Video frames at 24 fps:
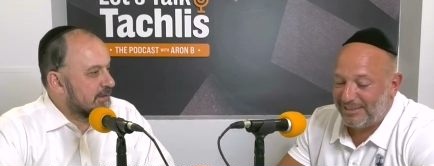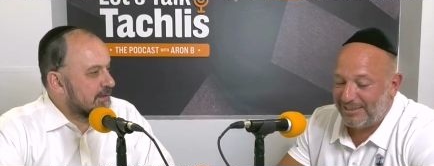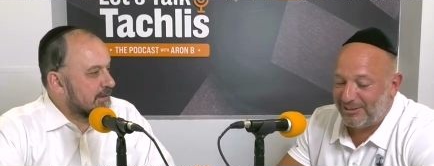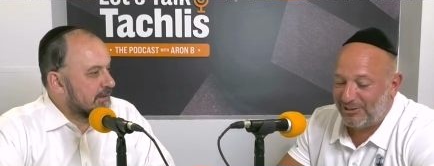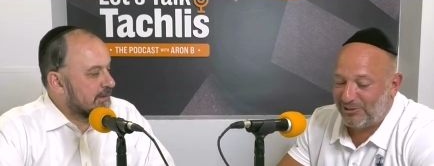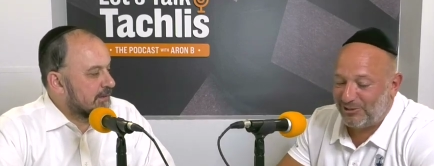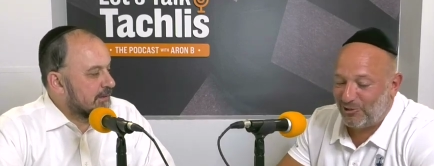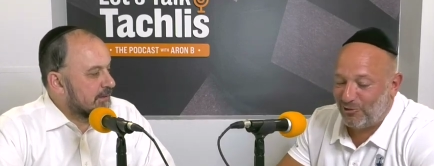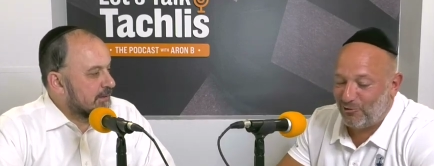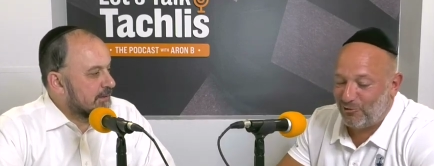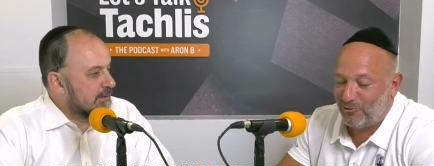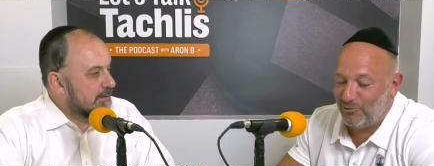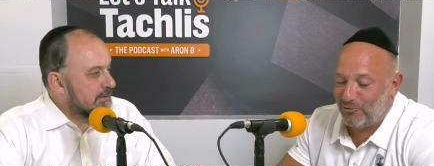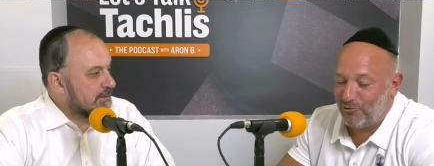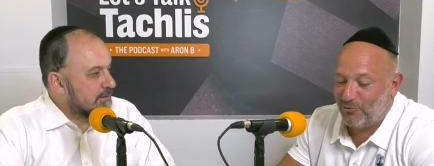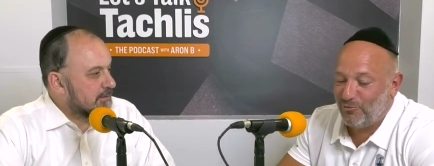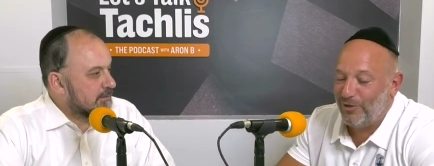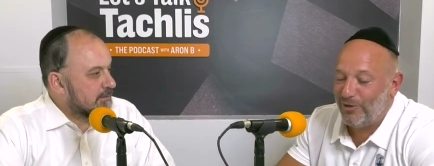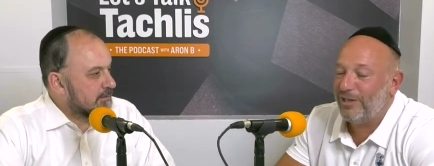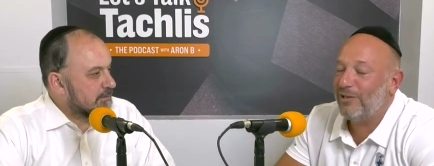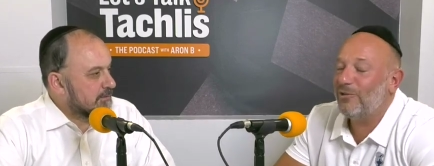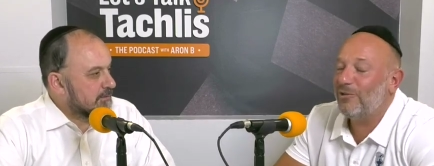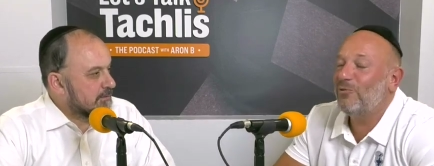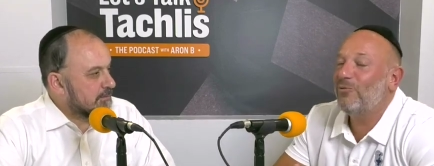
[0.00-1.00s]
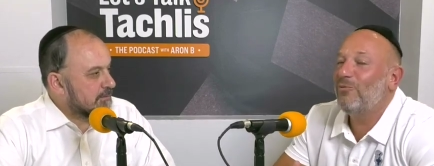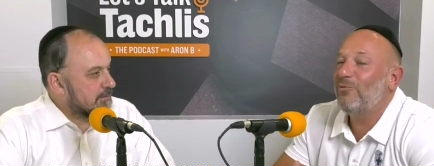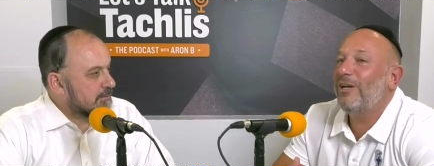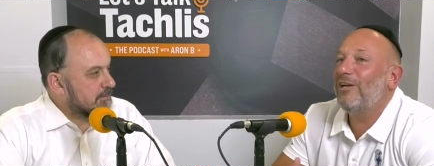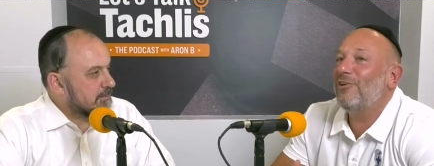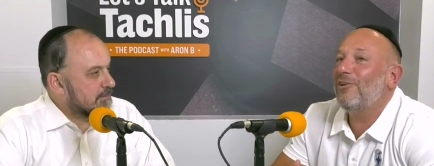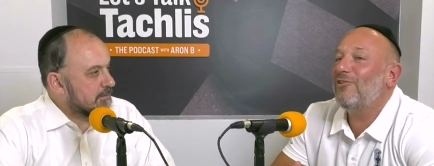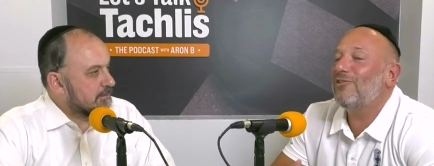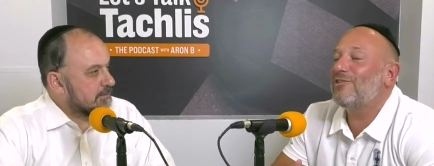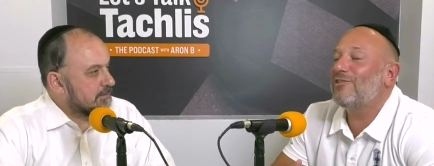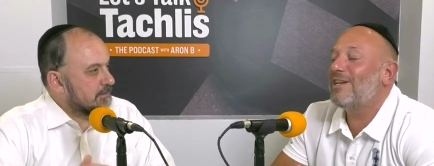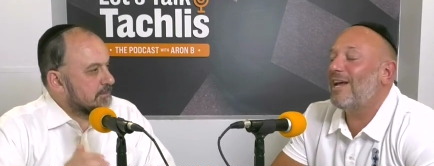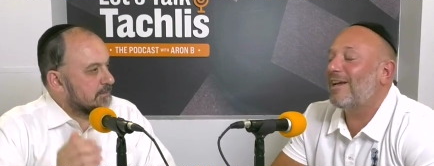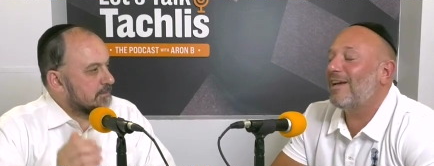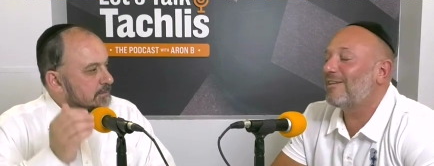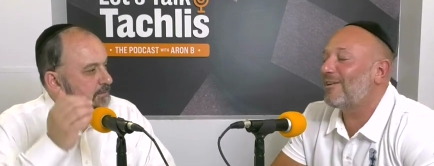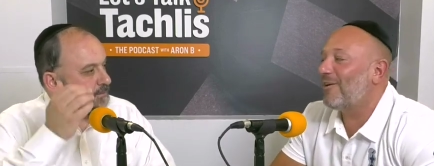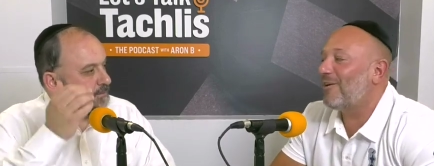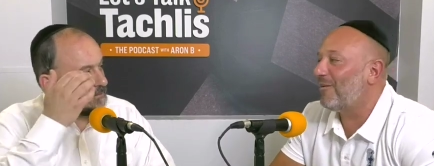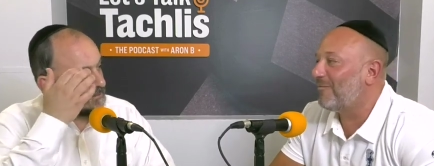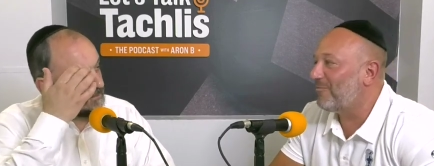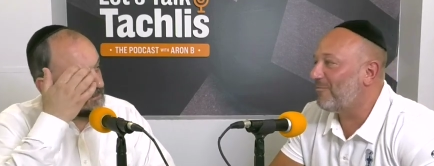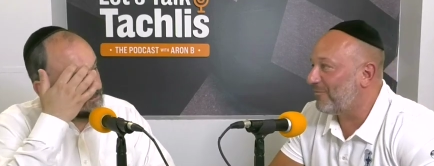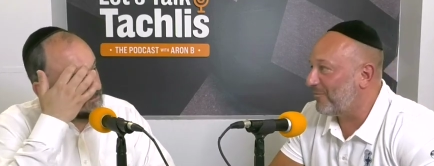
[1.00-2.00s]
Speaker 1: So where, where does that
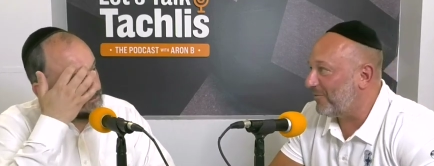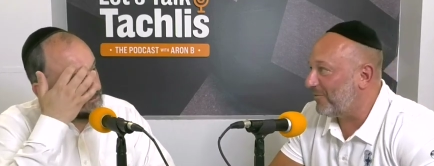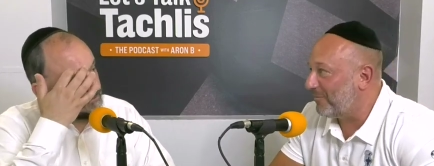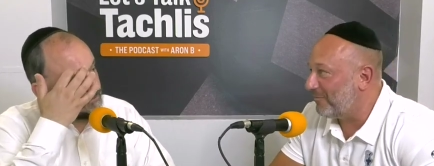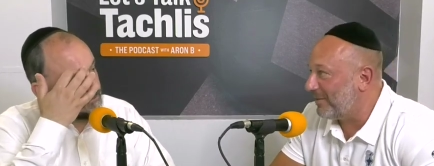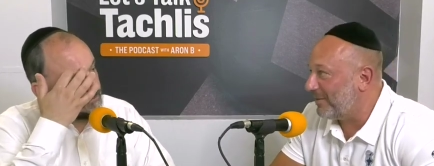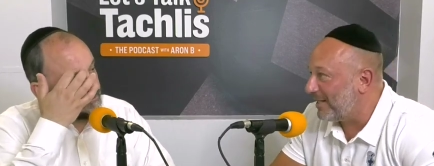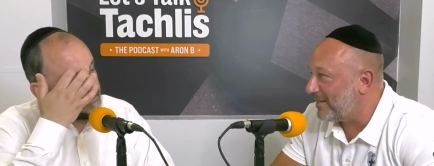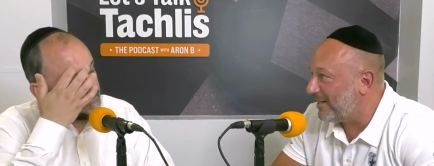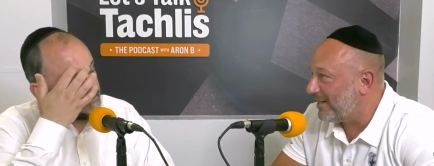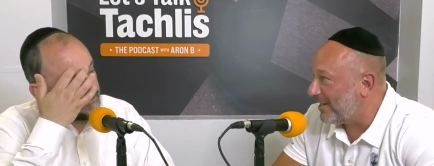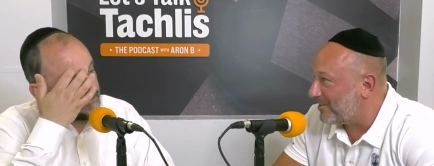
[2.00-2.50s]
come from? That